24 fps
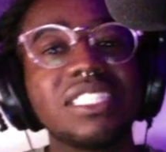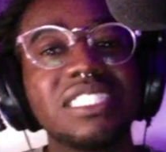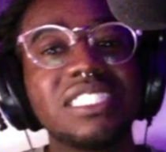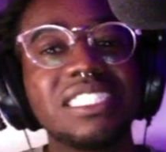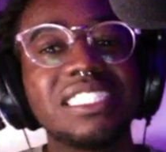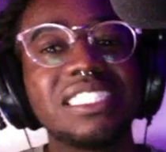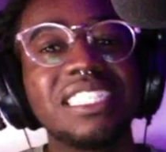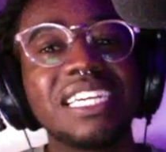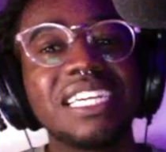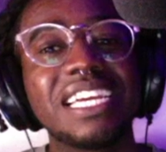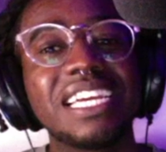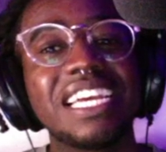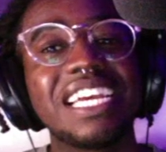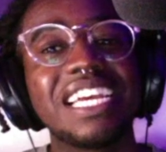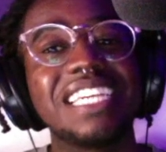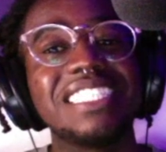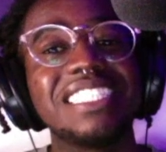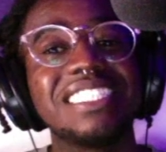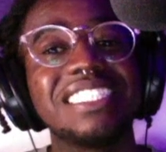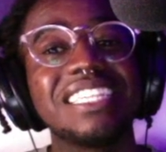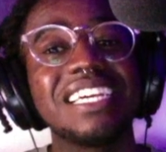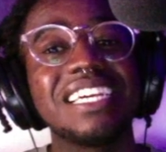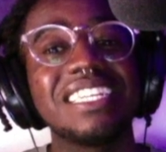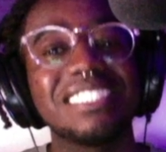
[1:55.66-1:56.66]
nigga
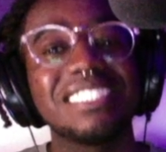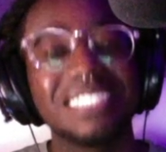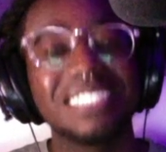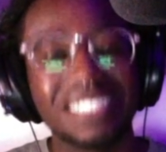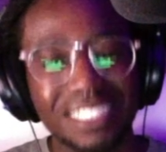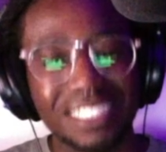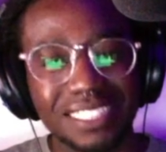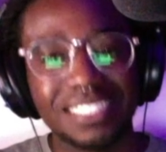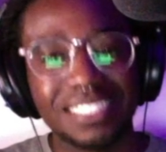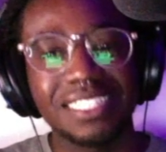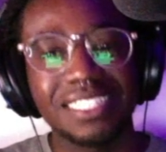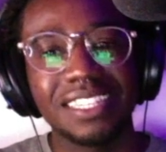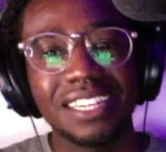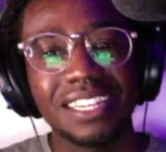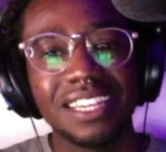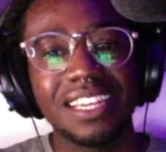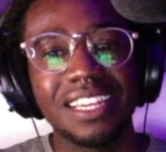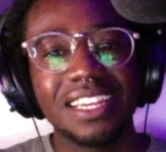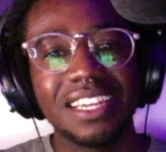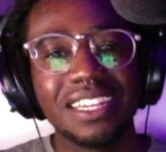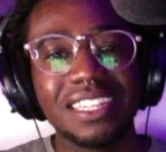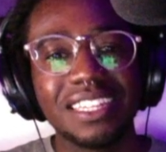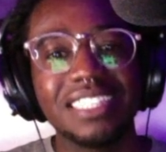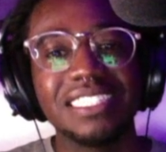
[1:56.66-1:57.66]
exists,
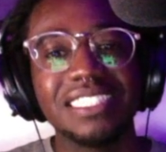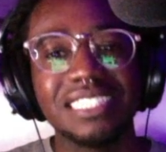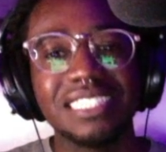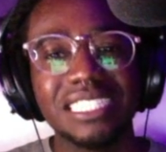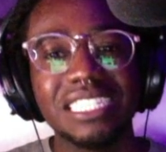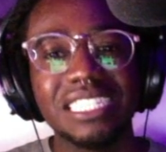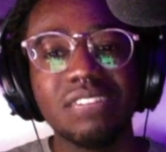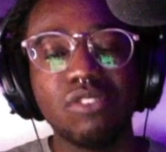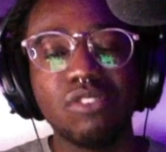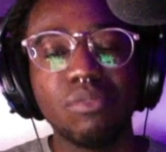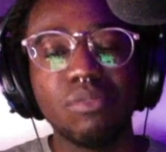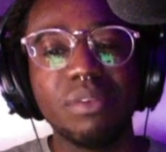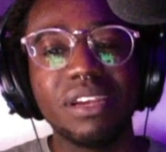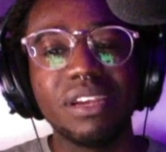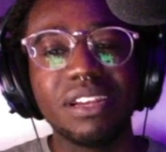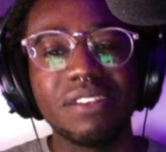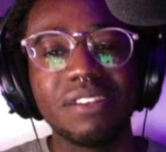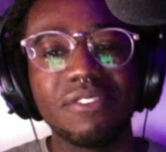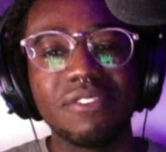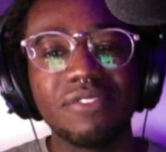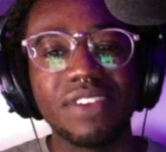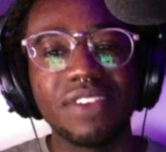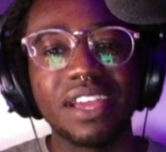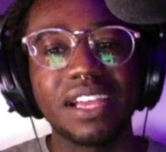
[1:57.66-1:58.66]
this deal will be in
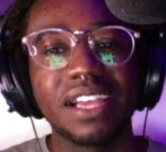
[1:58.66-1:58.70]
effect.